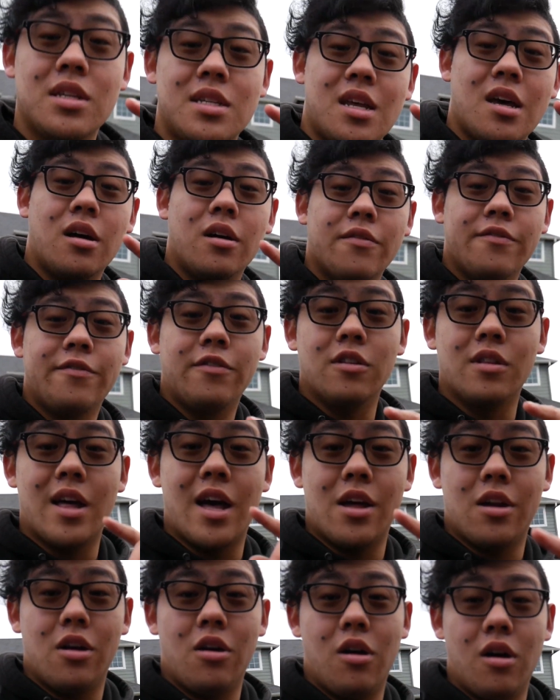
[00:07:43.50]
this helpful
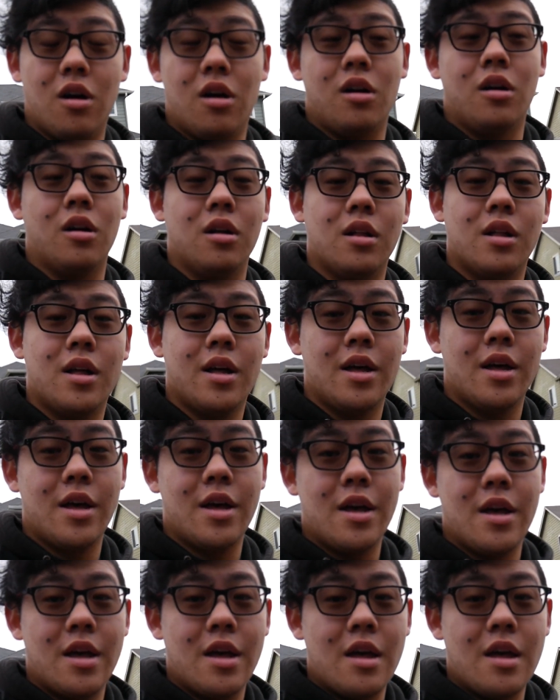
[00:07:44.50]
at all,
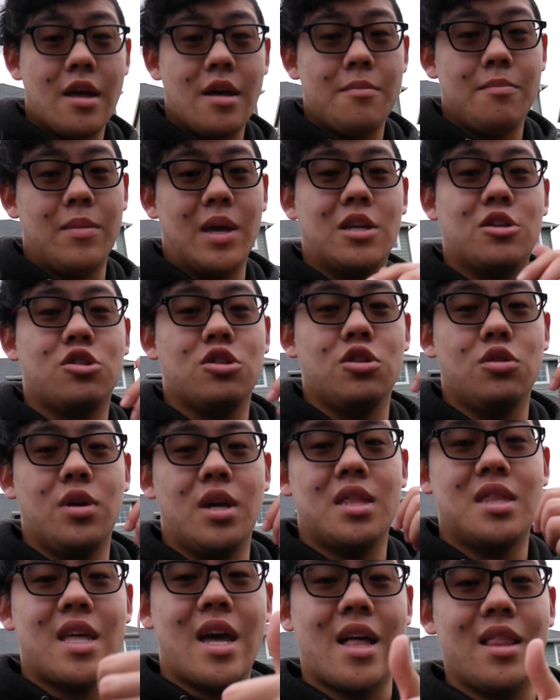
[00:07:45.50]
make sure you
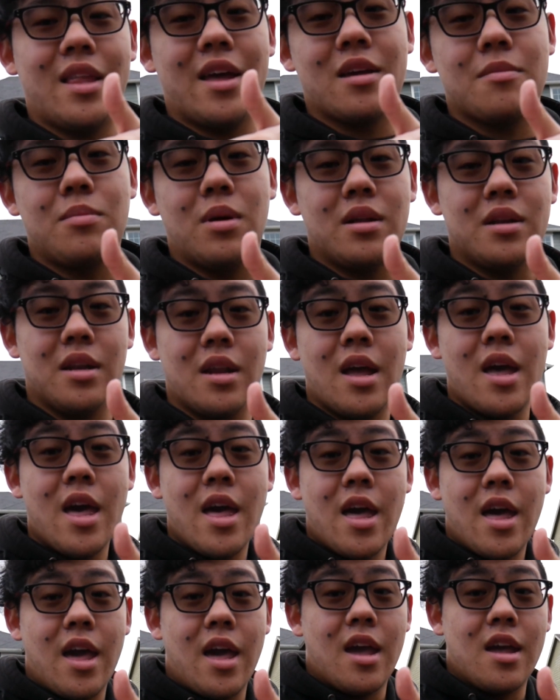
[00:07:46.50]
hit that like button,
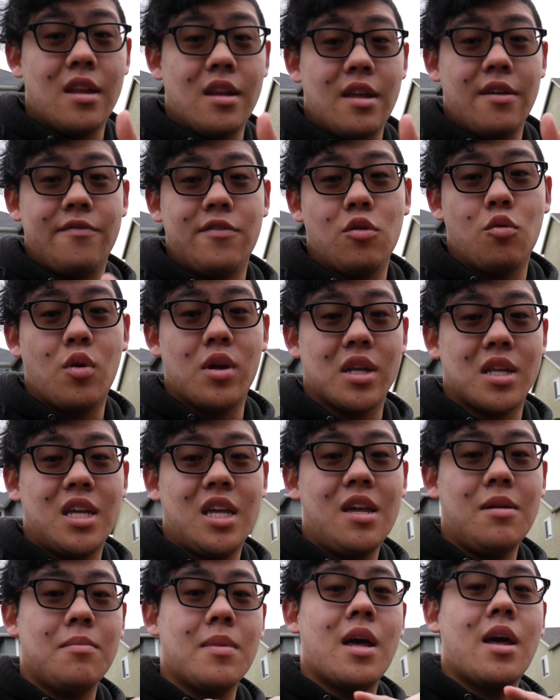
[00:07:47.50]
and if you want to
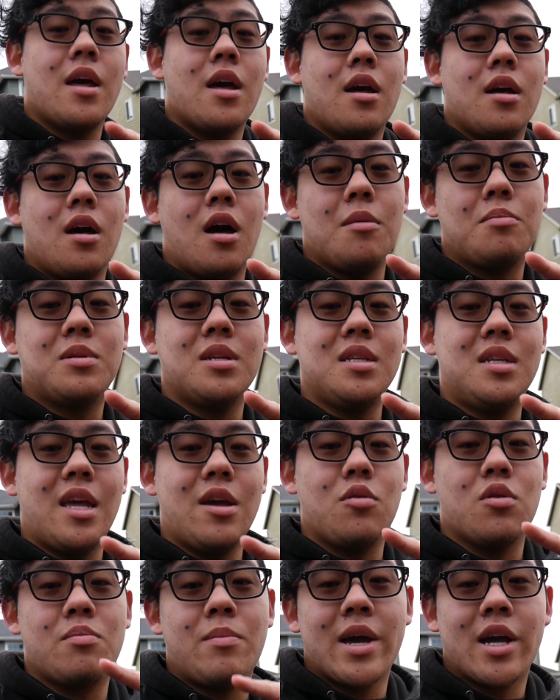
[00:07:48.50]
keep up to date
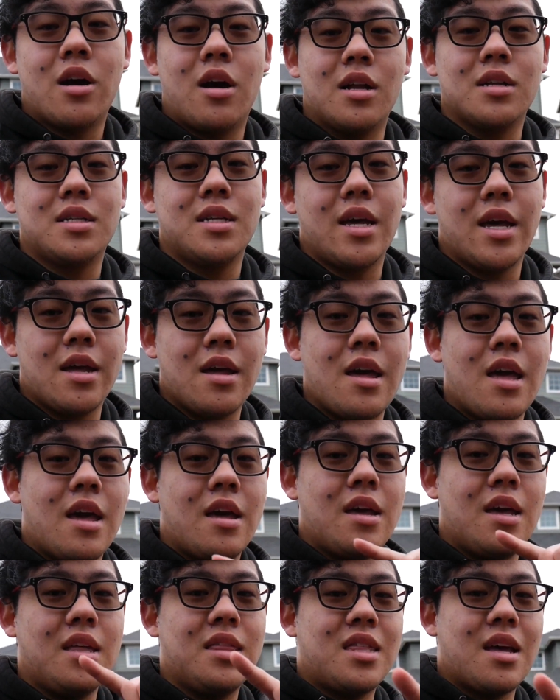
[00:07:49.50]
with my content,
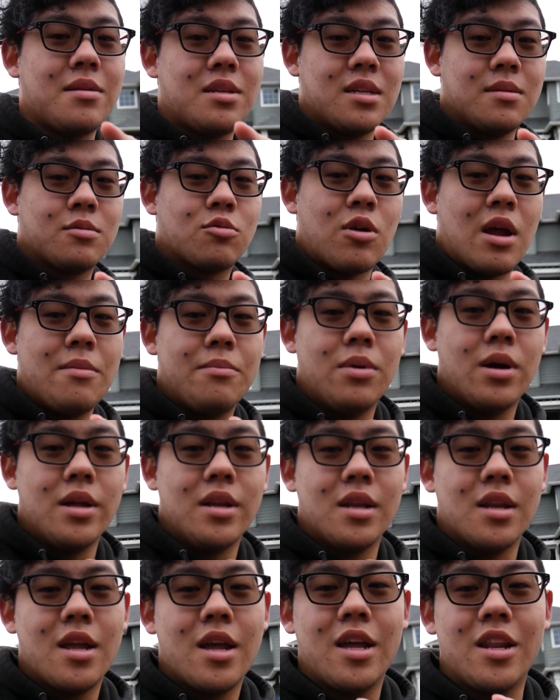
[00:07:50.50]
hit that subscribe
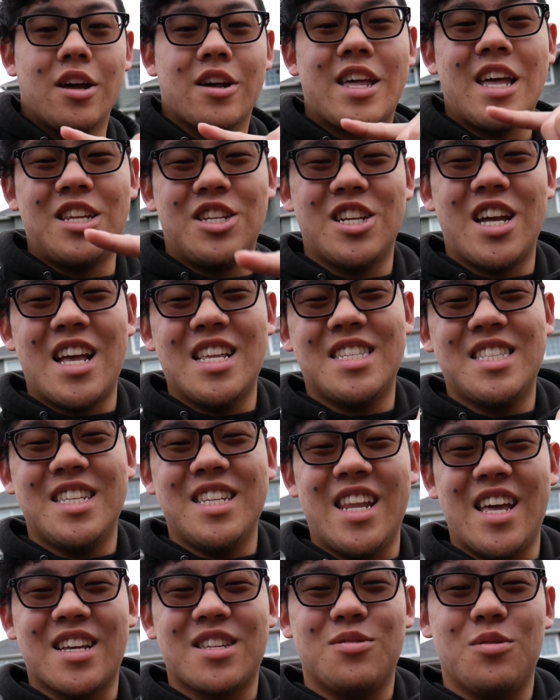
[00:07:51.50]
button, and I'll catch you guys in the
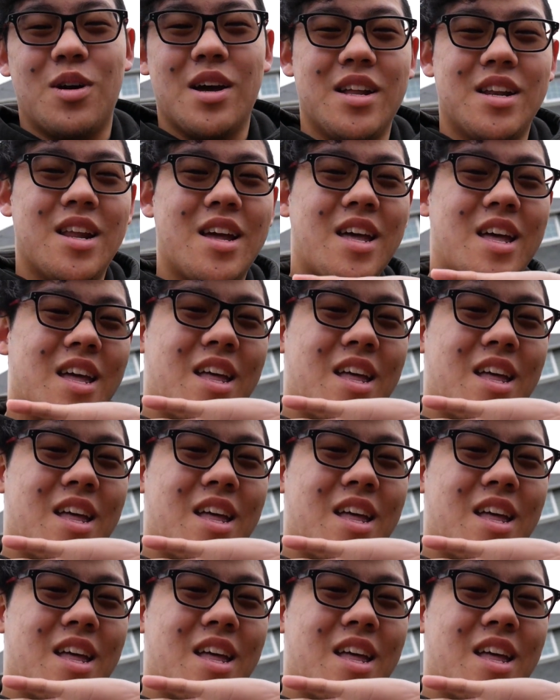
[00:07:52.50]
next one.